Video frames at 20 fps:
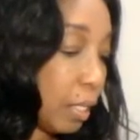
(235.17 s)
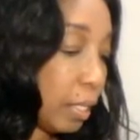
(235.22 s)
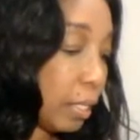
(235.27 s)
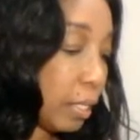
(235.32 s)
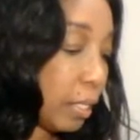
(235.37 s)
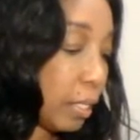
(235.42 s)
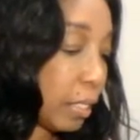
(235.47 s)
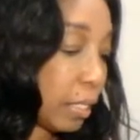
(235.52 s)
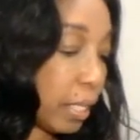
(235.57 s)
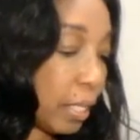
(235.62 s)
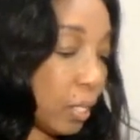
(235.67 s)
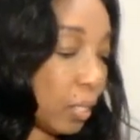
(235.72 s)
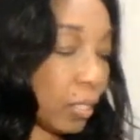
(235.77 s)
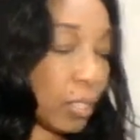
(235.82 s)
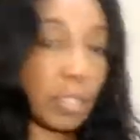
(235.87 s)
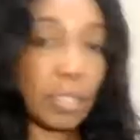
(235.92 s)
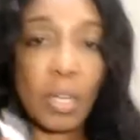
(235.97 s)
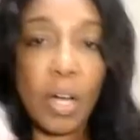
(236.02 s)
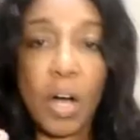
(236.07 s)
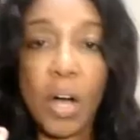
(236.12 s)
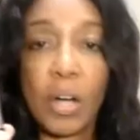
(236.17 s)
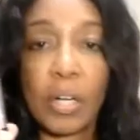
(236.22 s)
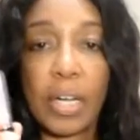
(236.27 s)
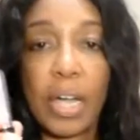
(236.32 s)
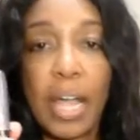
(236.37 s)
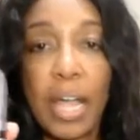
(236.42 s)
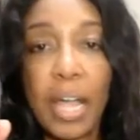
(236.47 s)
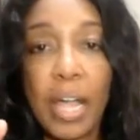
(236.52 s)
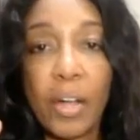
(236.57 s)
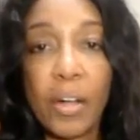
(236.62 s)
This here is called an
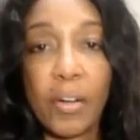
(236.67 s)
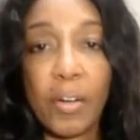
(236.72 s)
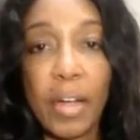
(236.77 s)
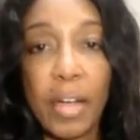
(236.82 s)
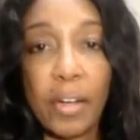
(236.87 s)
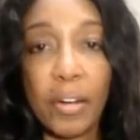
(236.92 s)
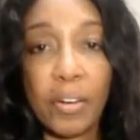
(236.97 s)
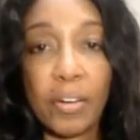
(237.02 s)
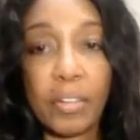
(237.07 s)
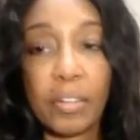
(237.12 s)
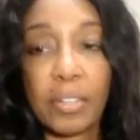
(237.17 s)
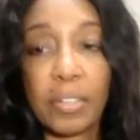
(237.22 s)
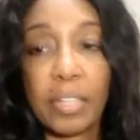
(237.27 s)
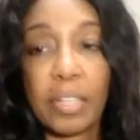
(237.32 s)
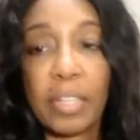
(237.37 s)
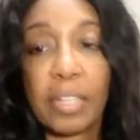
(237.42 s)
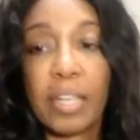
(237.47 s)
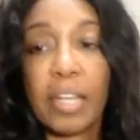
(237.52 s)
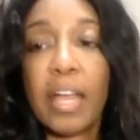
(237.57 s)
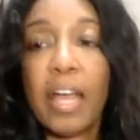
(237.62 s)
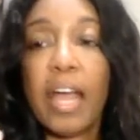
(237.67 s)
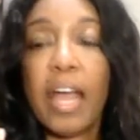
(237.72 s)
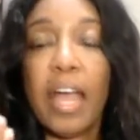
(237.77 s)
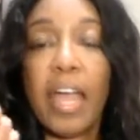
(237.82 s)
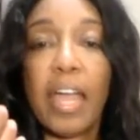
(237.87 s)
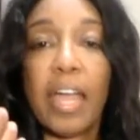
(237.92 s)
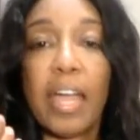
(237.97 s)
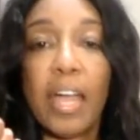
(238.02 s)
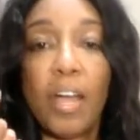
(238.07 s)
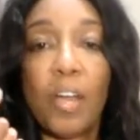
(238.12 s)
aerator.
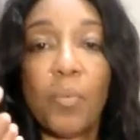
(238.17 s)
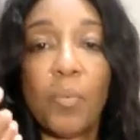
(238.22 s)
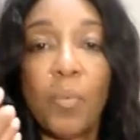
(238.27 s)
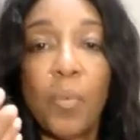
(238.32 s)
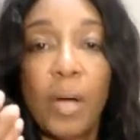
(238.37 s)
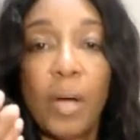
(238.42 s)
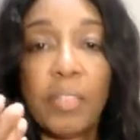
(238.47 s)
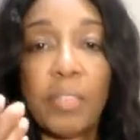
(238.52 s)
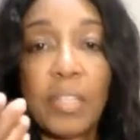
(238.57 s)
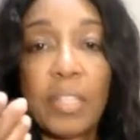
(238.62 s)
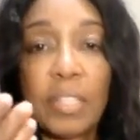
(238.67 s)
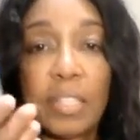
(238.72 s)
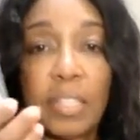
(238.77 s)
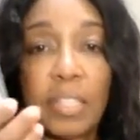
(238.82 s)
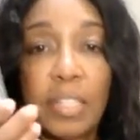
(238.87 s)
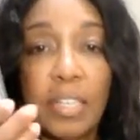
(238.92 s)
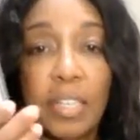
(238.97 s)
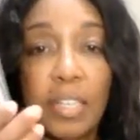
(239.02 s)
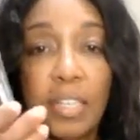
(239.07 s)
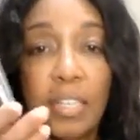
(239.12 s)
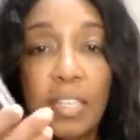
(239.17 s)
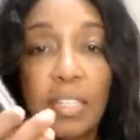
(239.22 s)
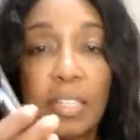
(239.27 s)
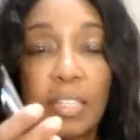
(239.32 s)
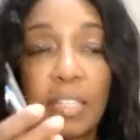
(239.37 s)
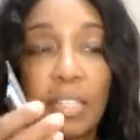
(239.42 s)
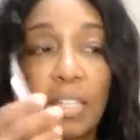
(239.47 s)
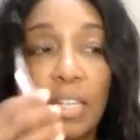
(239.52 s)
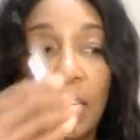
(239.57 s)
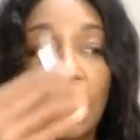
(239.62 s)
And what this
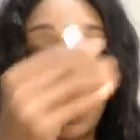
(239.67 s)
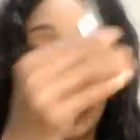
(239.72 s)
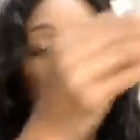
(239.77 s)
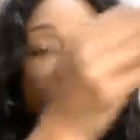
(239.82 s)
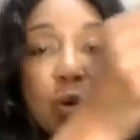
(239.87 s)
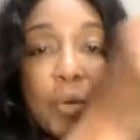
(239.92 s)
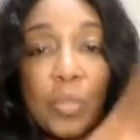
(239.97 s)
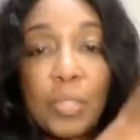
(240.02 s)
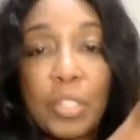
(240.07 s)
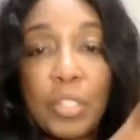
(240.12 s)
is, it goes